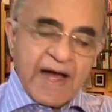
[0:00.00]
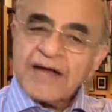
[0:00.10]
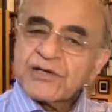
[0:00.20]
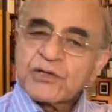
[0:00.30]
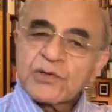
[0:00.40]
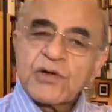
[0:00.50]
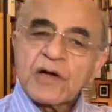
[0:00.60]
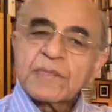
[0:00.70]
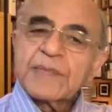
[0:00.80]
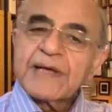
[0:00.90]
I should
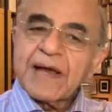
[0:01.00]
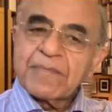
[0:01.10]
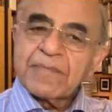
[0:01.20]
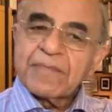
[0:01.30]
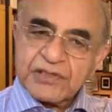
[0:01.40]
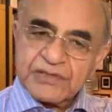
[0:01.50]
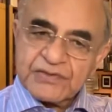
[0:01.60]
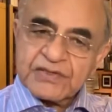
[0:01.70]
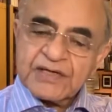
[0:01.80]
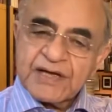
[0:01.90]
not be ambitious.
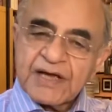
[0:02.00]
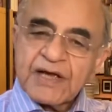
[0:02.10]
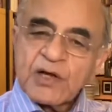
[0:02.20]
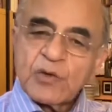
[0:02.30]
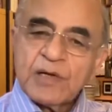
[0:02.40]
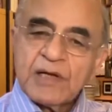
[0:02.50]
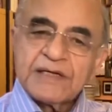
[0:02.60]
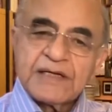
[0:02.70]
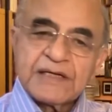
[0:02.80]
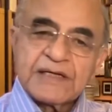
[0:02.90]

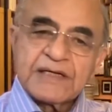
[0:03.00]
Humility